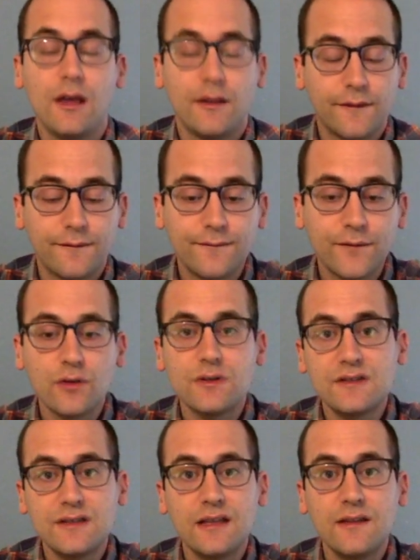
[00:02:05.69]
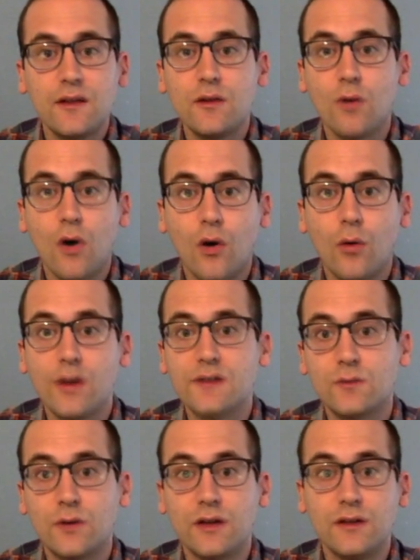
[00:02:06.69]
the first thing that you always
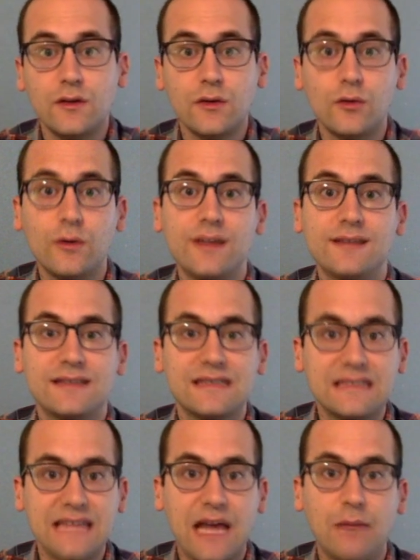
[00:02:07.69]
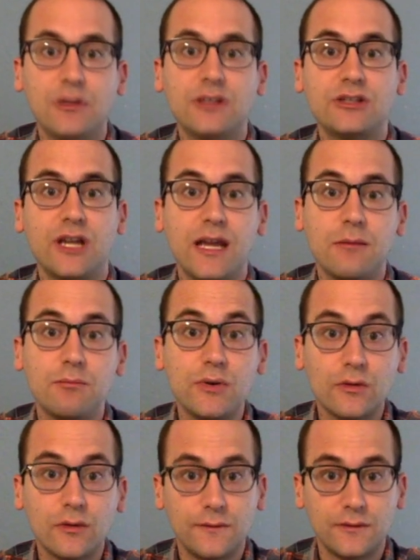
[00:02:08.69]
want to do is establish a
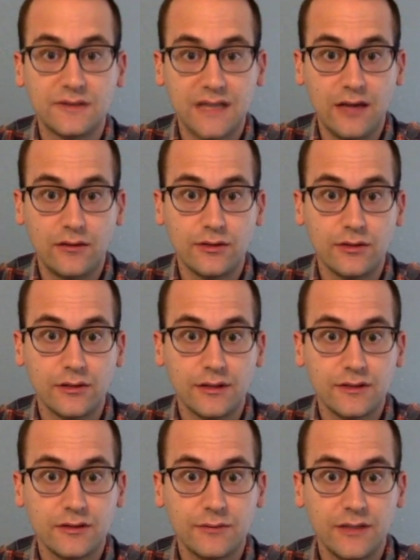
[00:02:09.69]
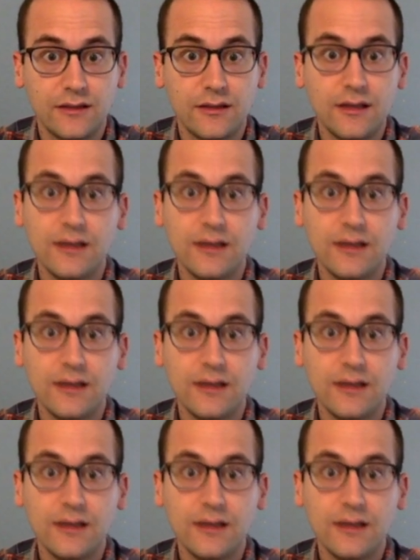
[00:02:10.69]
beautiful sound on your instrument.